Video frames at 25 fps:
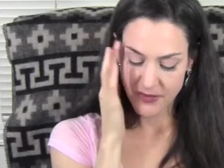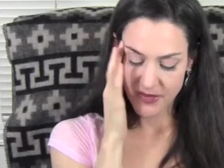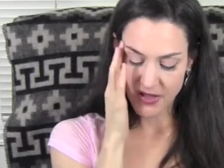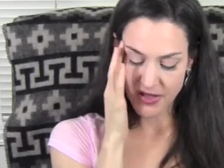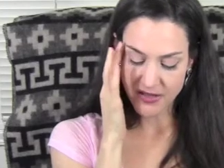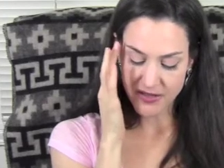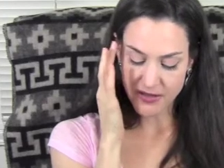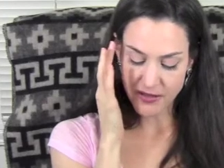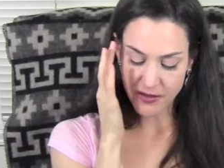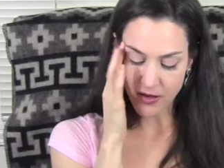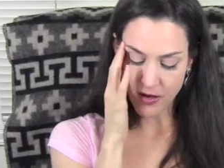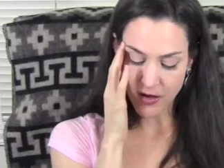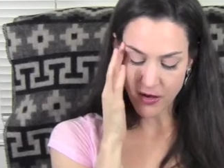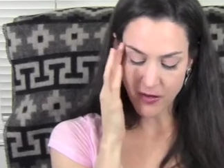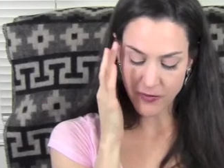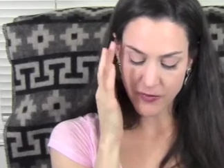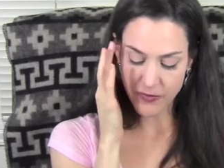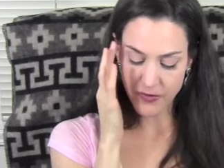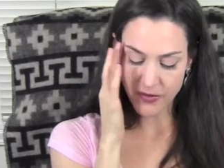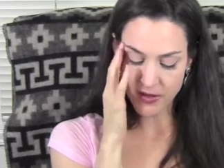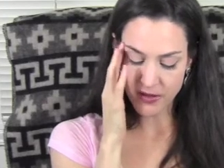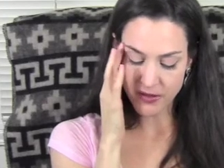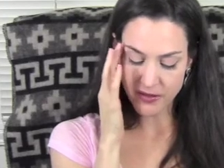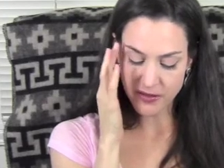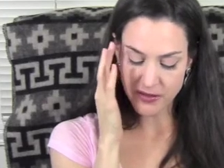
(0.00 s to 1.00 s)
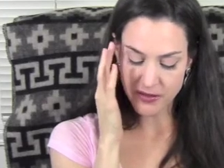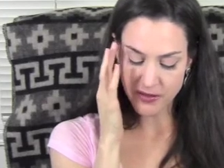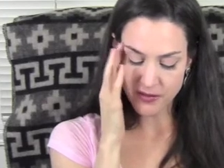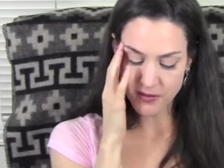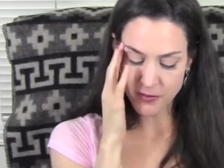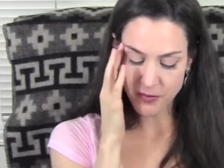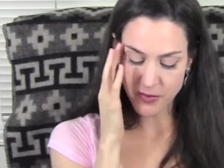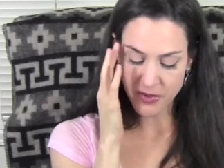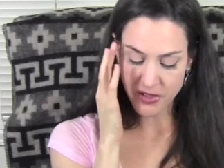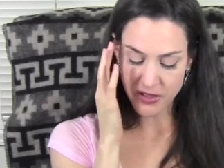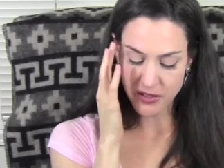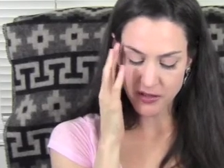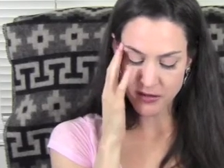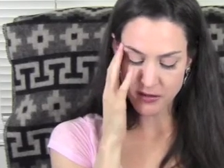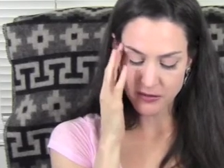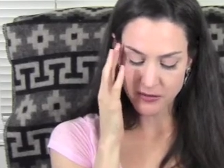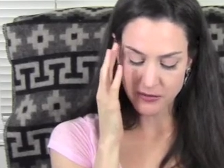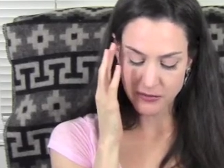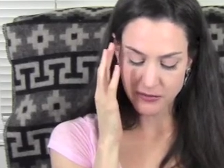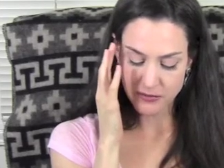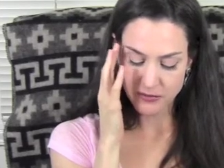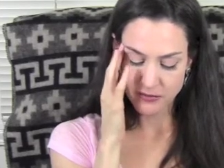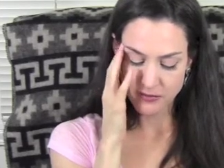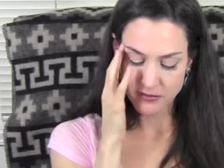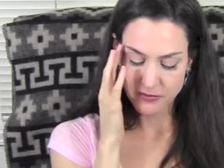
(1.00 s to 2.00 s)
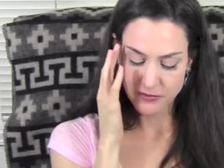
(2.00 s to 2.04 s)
His confidence is with you.